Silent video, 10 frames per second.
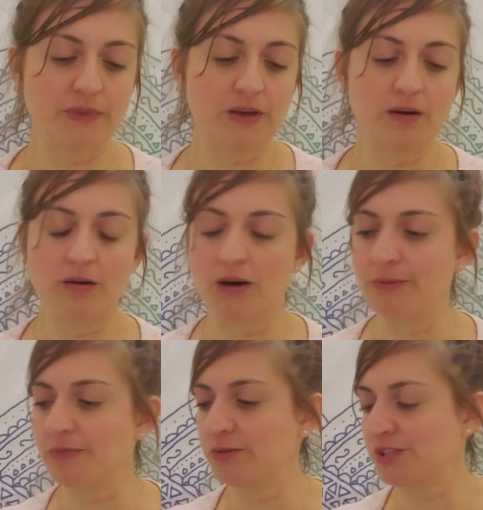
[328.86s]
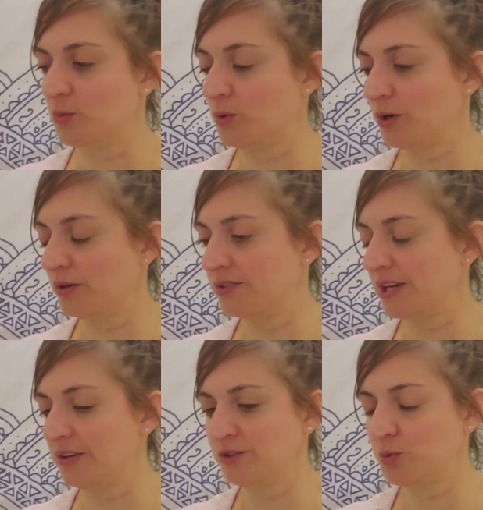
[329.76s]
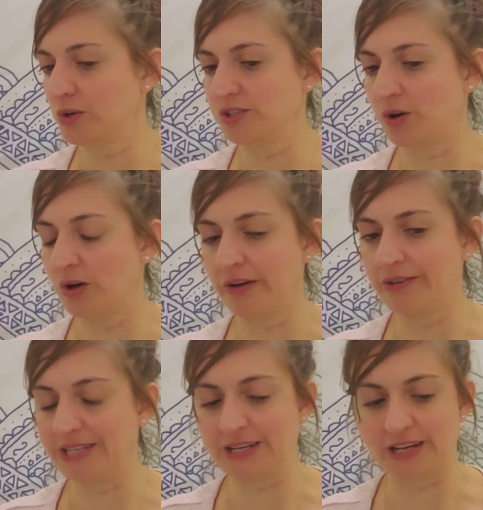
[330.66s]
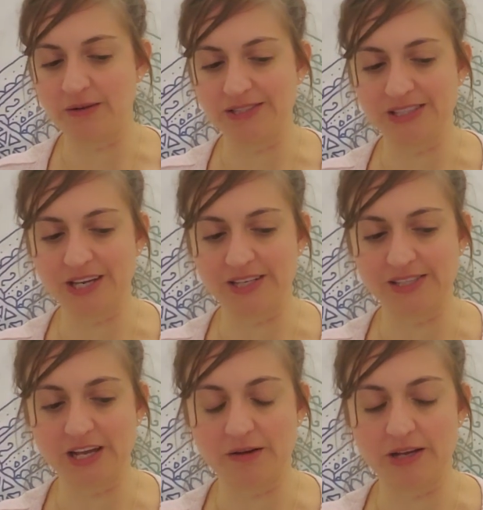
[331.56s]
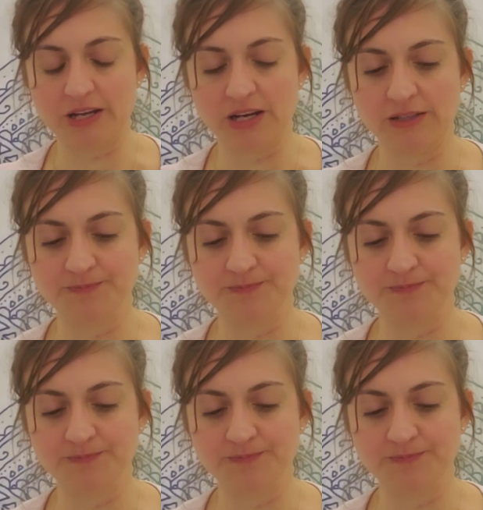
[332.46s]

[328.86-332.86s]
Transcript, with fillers: I'm losing words. I lose words every day now. It's kind of scary.